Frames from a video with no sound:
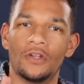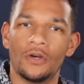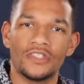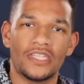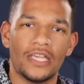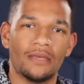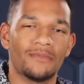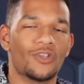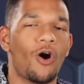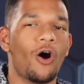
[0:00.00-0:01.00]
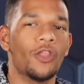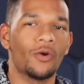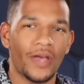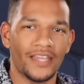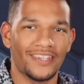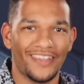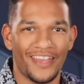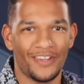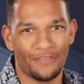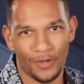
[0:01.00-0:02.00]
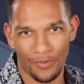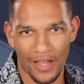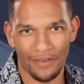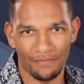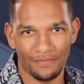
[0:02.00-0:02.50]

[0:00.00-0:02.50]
no seams, all the way to the end of your run.